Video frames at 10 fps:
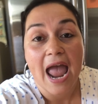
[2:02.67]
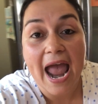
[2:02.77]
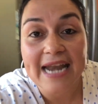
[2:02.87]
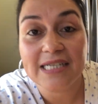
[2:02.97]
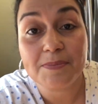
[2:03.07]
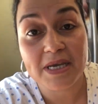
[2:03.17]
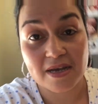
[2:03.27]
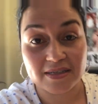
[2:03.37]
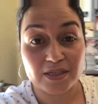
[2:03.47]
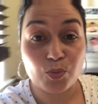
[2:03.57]
And it's
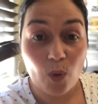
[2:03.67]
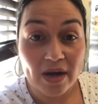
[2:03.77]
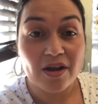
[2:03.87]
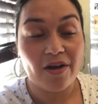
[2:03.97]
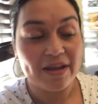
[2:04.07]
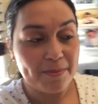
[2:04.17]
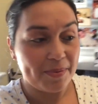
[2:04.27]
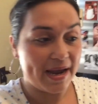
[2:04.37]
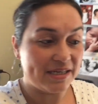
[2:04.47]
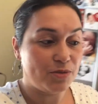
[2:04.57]
because it's one coloring
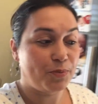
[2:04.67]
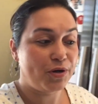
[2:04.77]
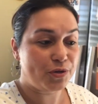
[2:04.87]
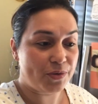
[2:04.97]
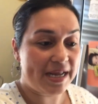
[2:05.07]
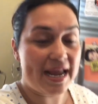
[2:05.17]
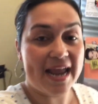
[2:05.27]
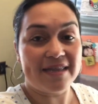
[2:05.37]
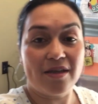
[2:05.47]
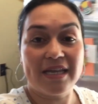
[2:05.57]
page per unit,
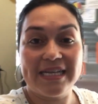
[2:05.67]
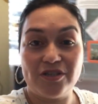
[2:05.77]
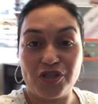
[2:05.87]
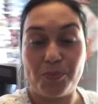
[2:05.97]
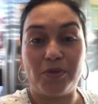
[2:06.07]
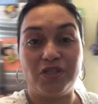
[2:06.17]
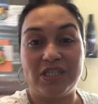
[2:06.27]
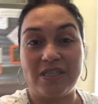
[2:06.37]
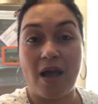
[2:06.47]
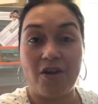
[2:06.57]
and the kids are supposed to
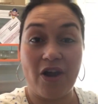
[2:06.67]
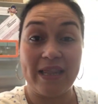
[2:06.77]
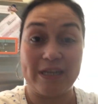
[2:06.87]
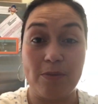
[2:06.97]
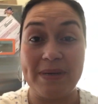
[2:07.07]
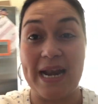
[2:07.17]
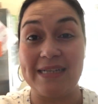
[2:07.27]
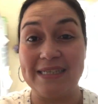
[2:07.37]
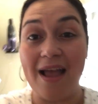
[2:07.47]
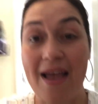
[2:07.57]
just color a little bit at
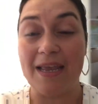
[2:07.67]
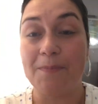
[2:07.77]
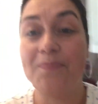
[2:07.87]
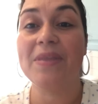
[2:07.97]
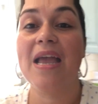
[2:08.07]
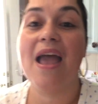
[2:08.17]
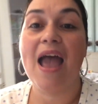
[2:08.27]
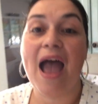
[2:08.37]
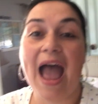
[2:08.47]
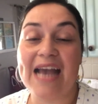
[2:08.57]
a time
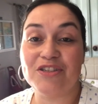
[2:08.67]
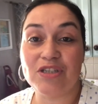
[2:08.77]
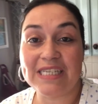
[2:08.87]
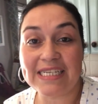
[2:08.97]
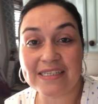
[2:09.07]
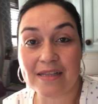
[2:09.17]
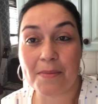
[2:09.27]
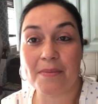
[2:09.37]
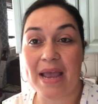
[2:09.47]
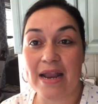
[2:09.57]
as you're teaching
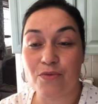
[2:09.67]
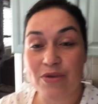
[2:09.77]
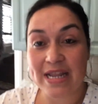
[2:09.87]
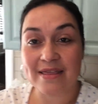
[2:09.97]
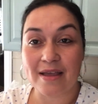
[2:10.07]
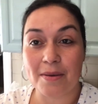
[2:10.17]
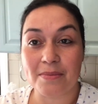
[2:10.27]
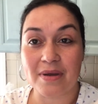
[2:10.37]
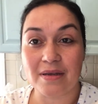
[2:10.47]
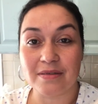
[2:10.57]
them and reading
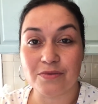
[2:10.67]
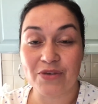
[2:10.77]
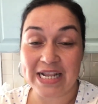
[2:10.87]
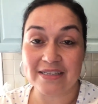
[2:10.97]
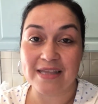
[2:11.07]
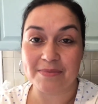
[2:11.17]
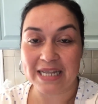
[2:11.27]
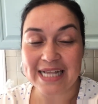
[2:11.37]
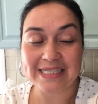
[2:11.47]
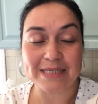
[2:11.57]
to them
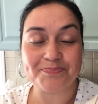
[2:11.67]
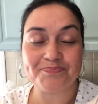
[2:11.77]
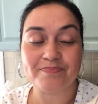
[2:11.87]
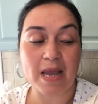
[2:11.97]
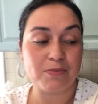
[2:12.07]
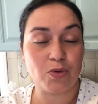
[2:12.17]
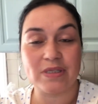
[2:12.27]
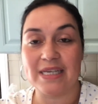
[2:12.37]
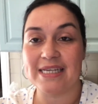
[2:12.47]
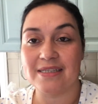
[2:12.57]
the lesson. I'm
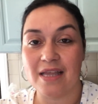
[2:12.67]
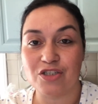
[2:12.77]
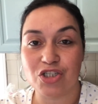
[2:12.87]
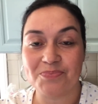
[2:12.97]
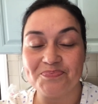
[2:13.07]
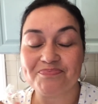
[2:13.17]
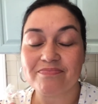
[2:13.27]
doing the kids' lunch.